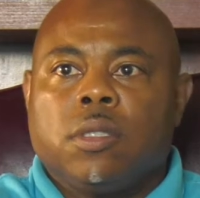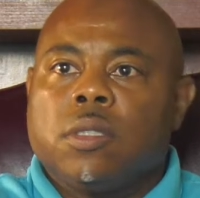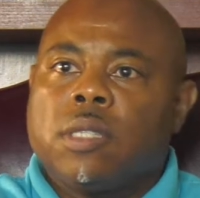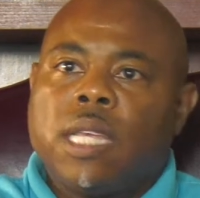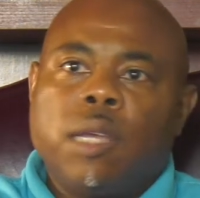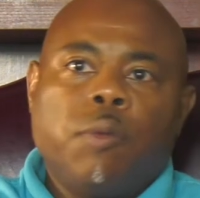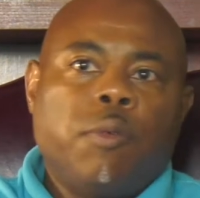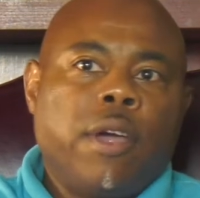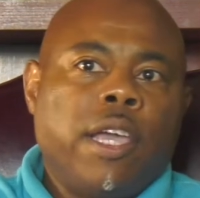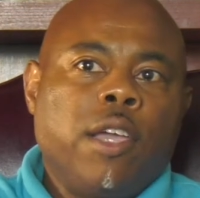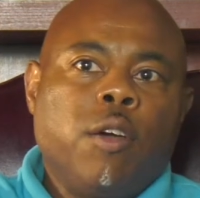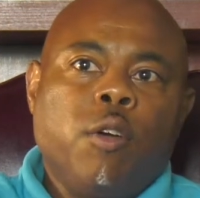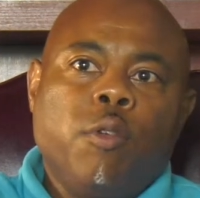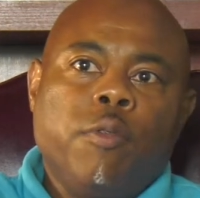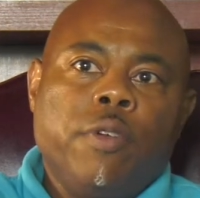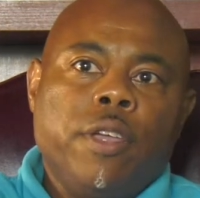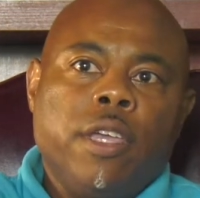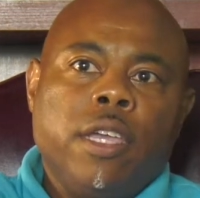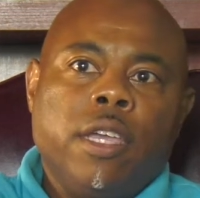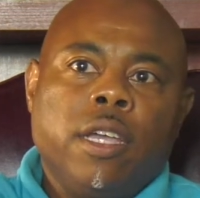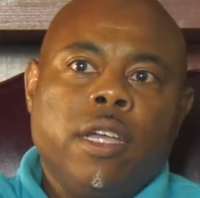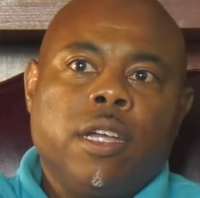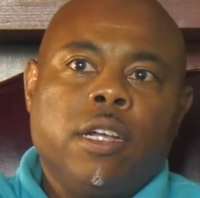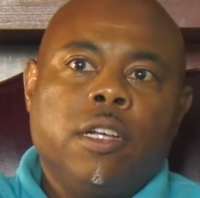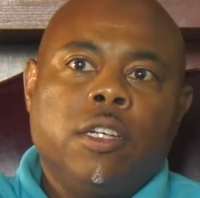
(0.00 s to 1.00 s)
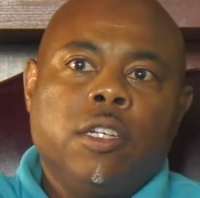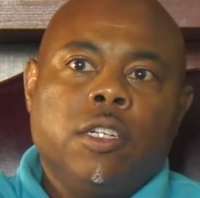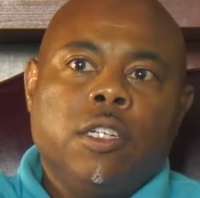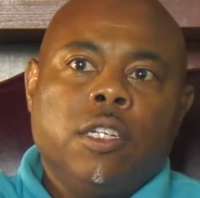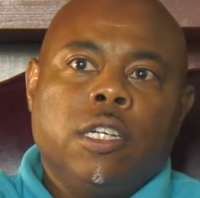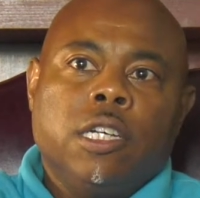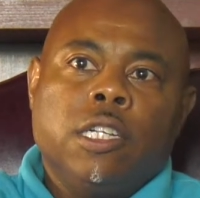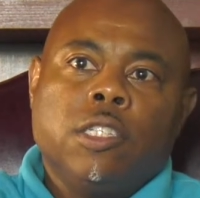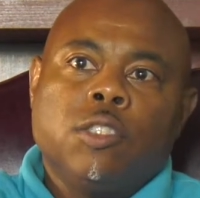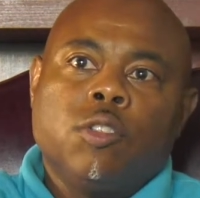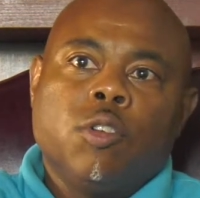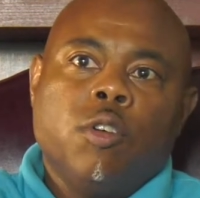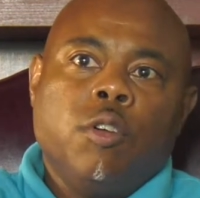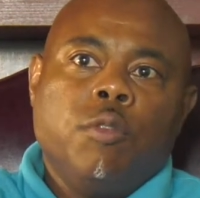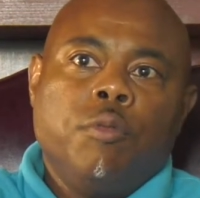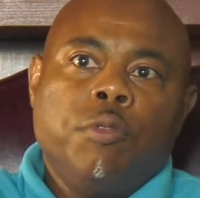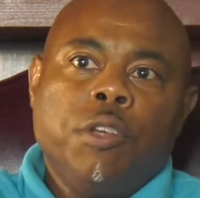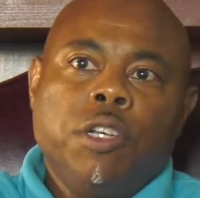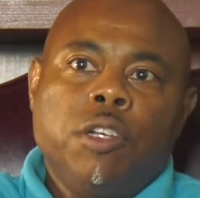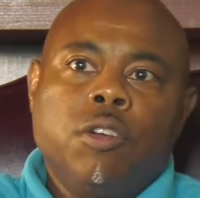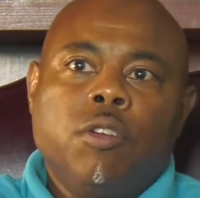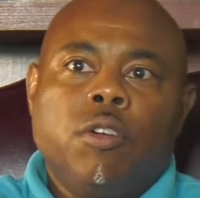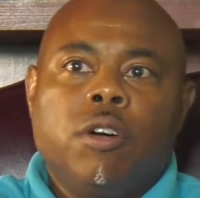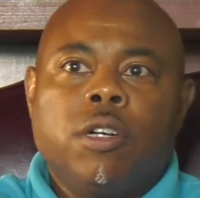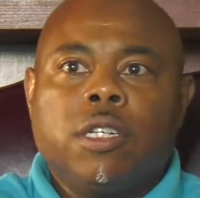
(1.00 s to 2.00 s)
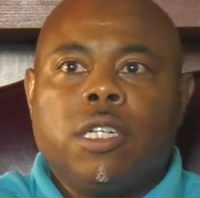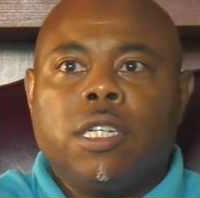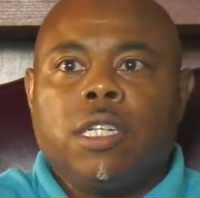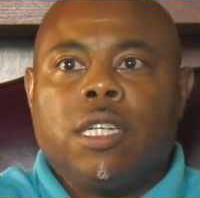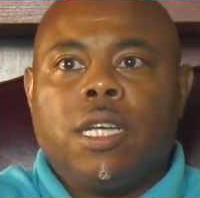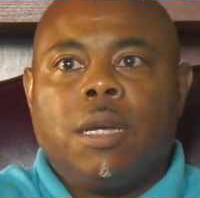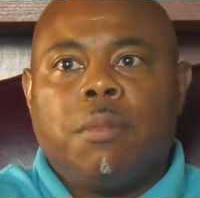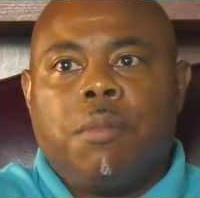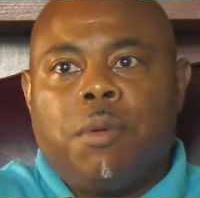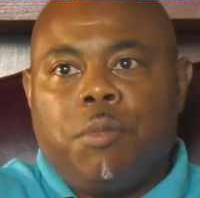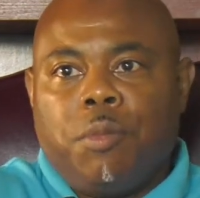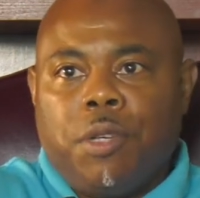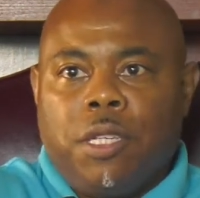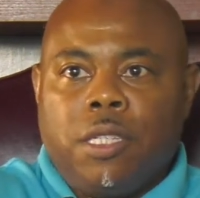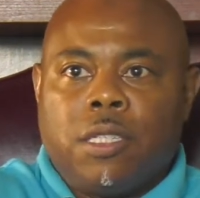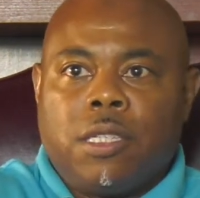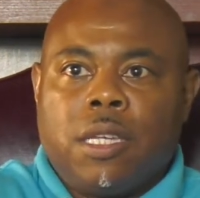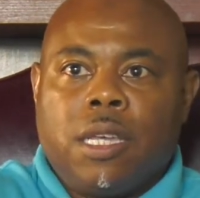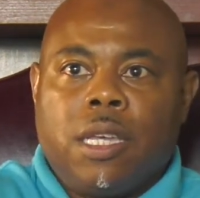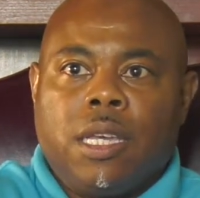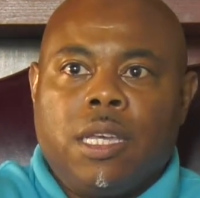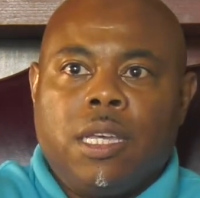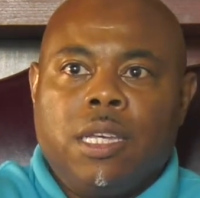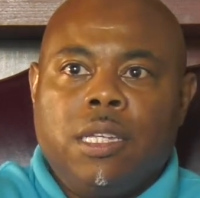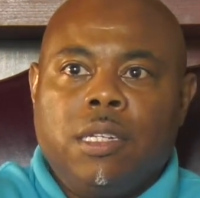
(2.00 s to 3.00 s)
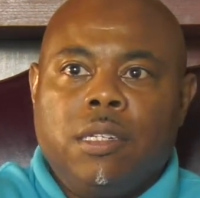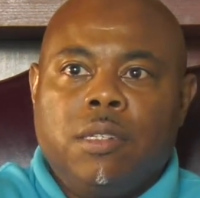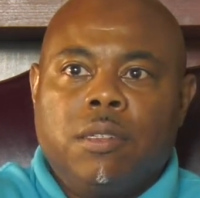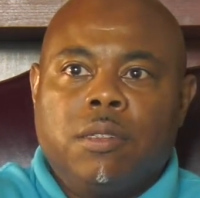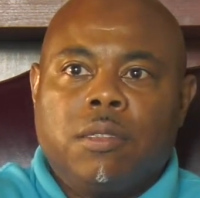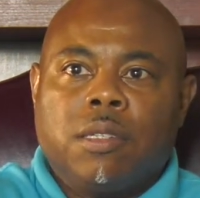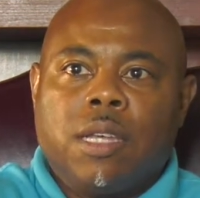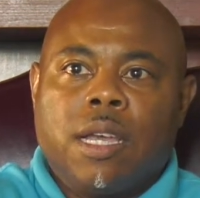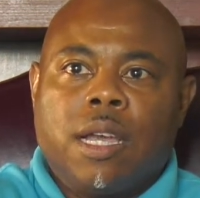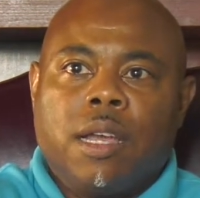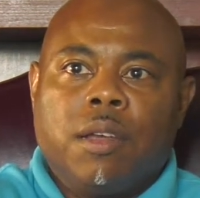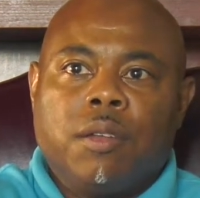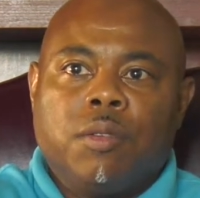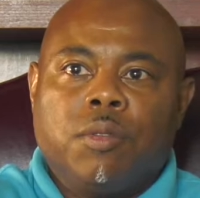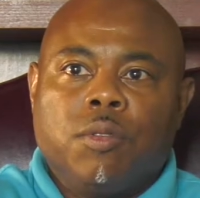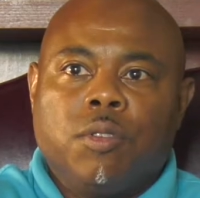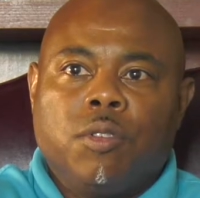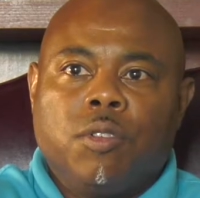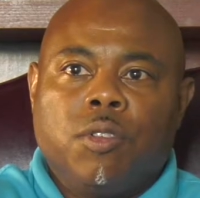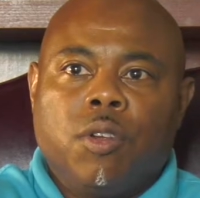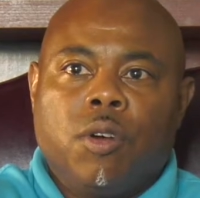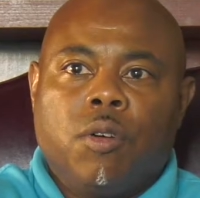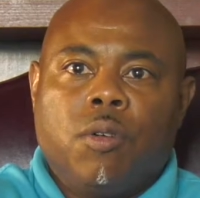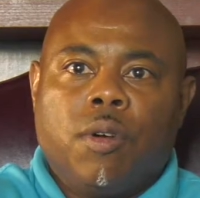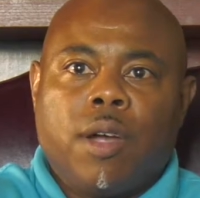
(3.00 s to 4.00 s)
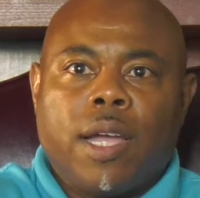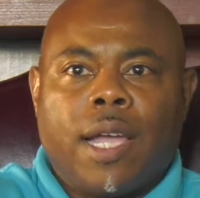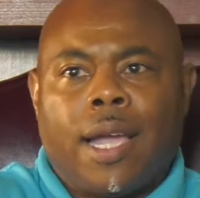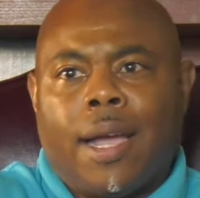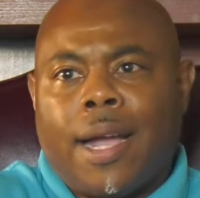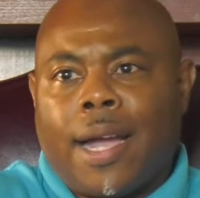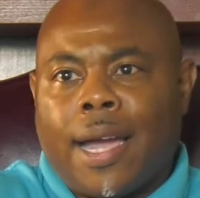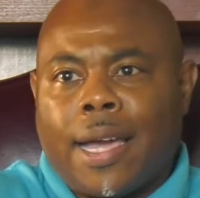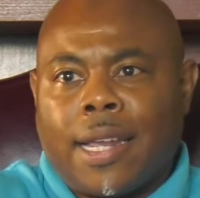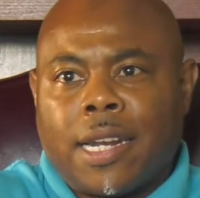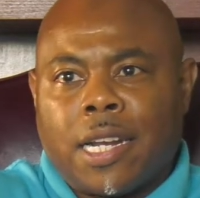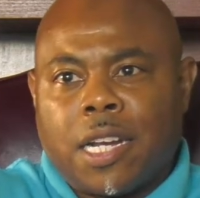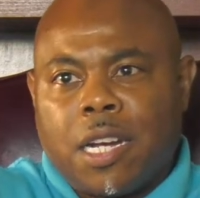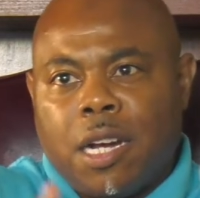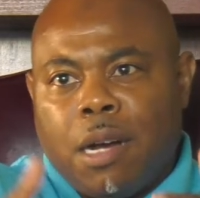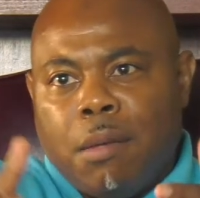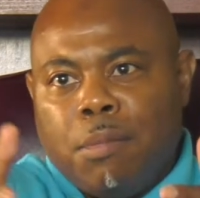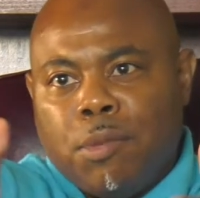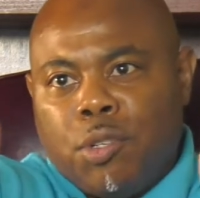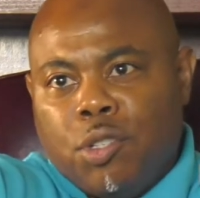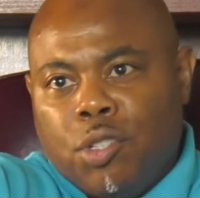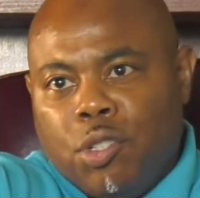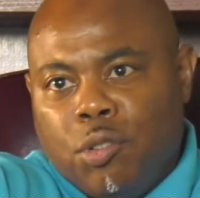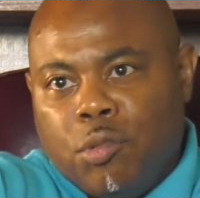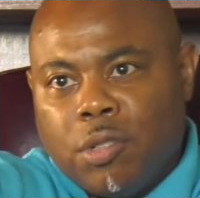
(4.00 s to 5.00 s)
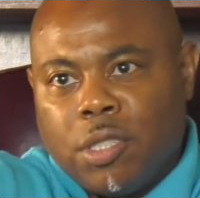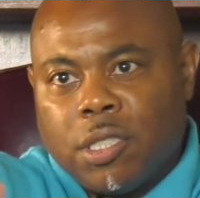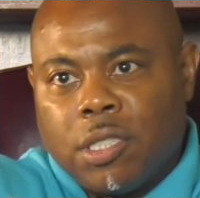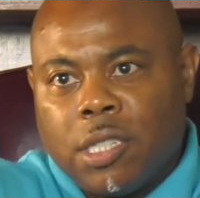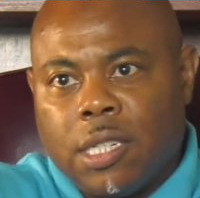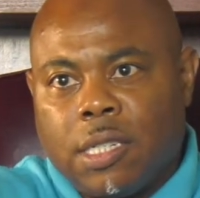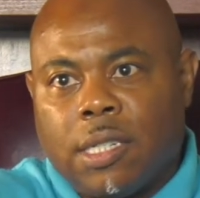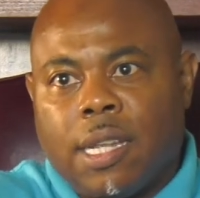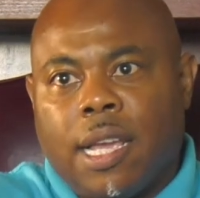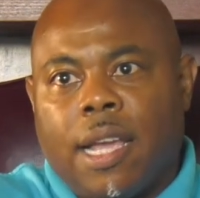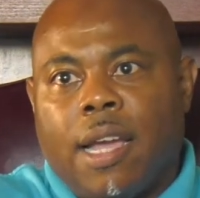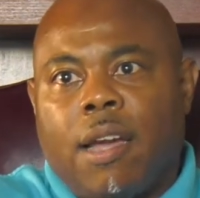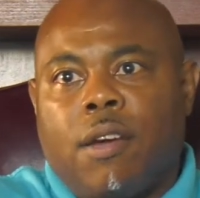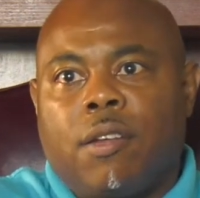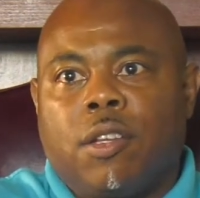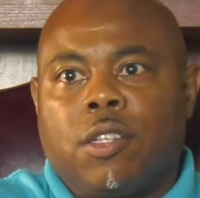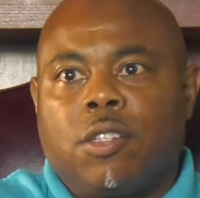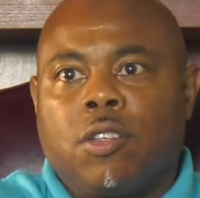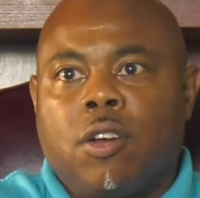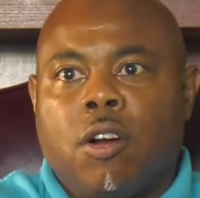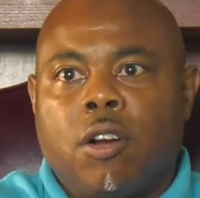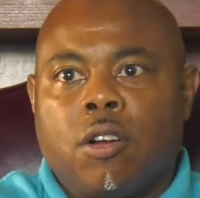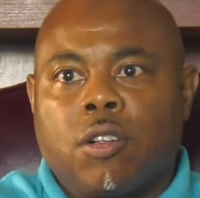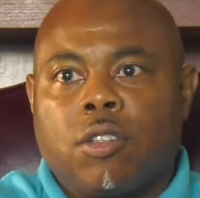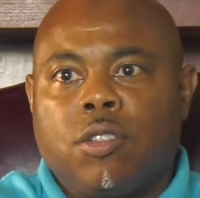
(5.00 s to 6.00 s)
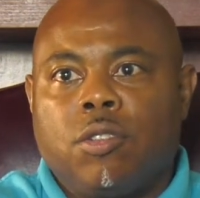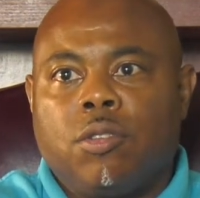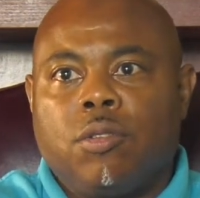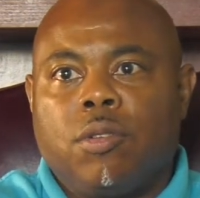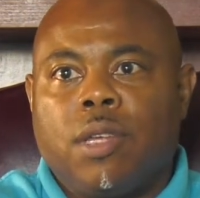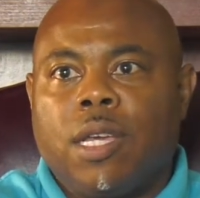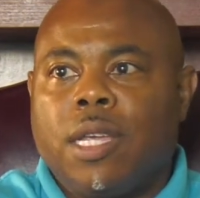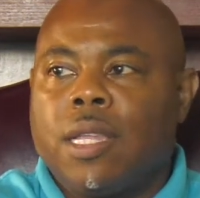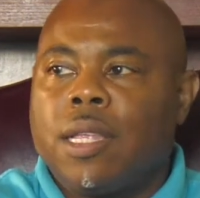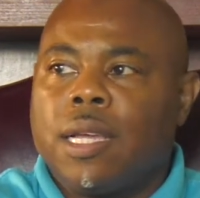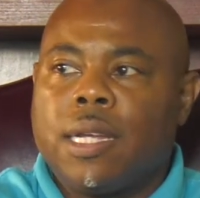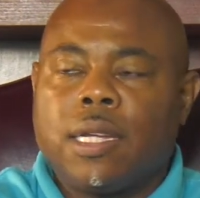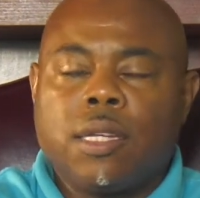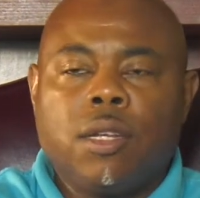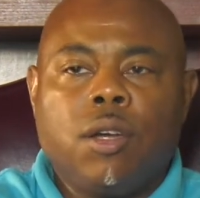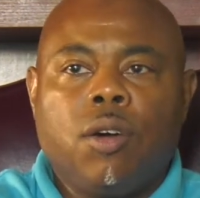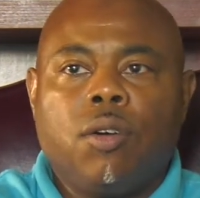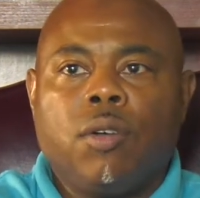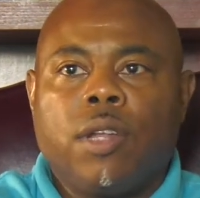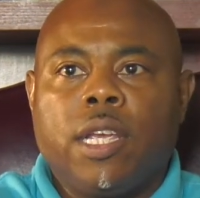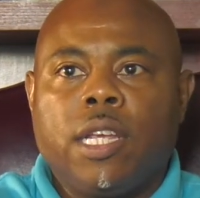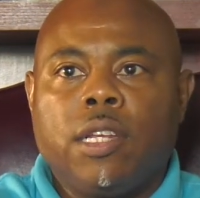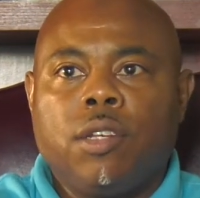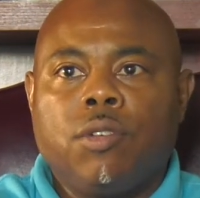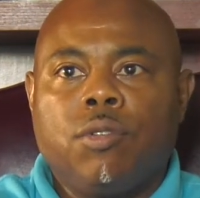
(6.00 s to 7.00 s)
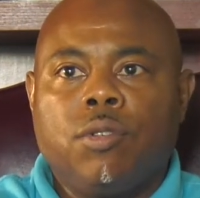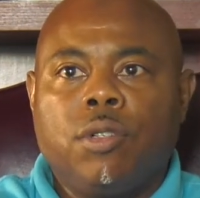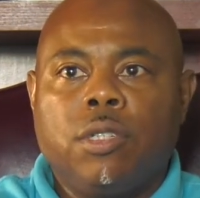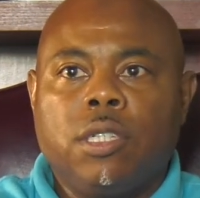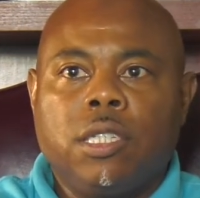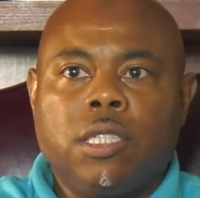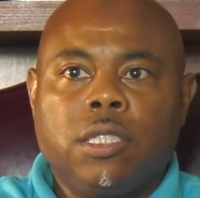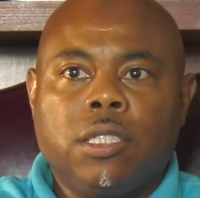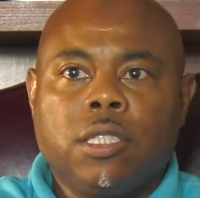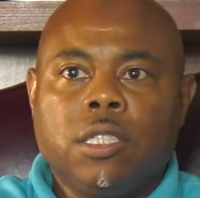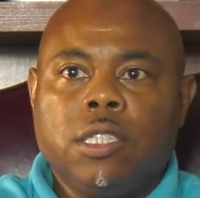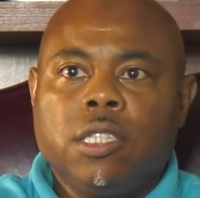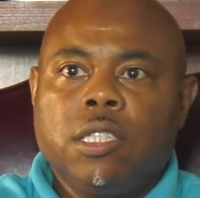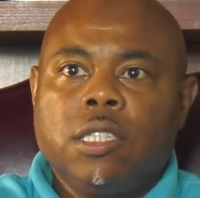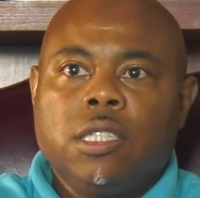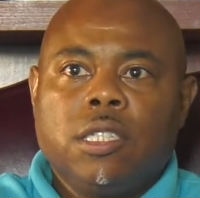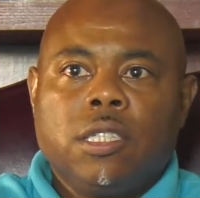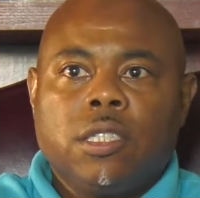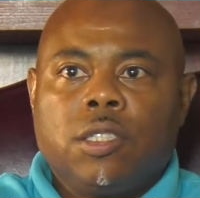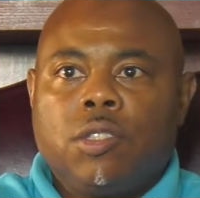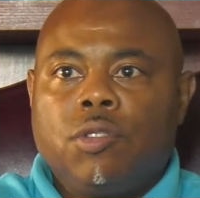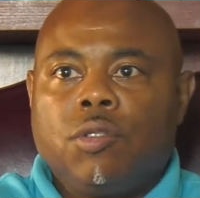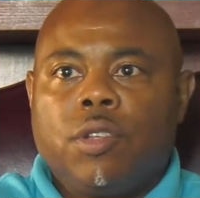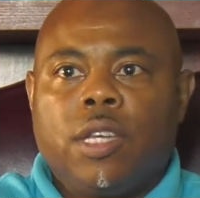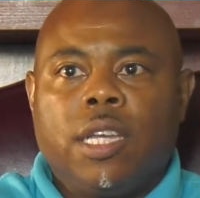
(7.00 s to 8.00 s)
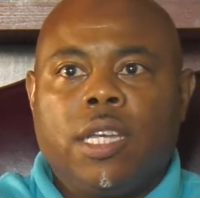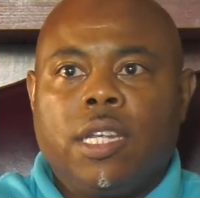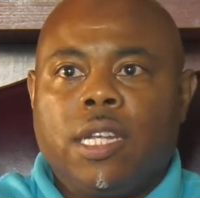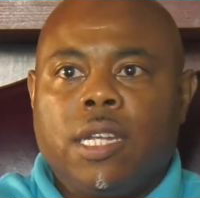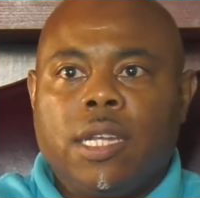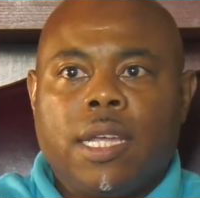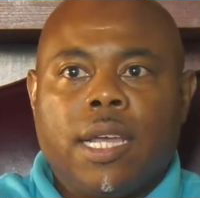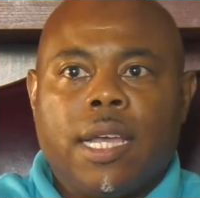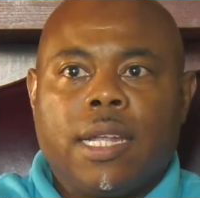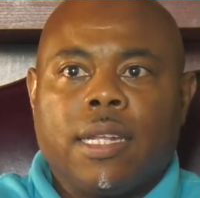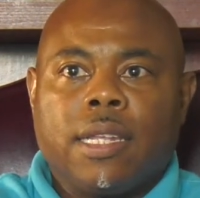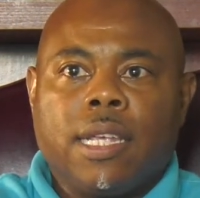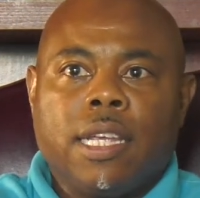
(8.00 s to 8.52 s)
They way over here. So if we go into them and we saying that, you know, I gotta come to you and sit down and talk to you, they like, no, they doing this through the internet.